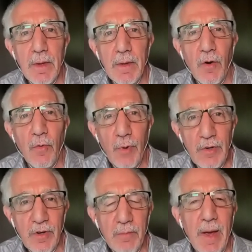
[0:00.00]

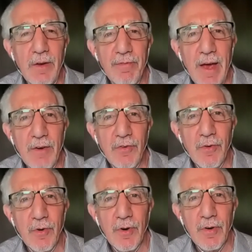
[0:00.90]
widget
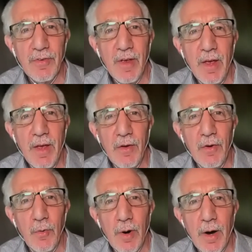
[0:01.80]
manufacturers
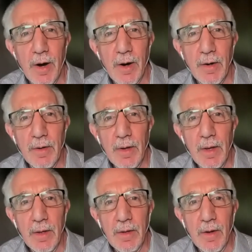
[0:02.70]
who are,
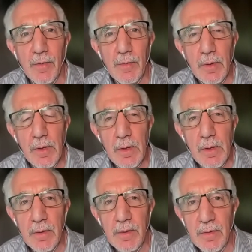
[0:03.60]

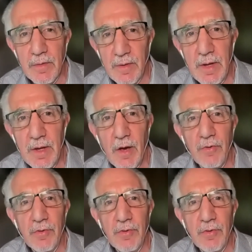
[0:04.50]
CEOs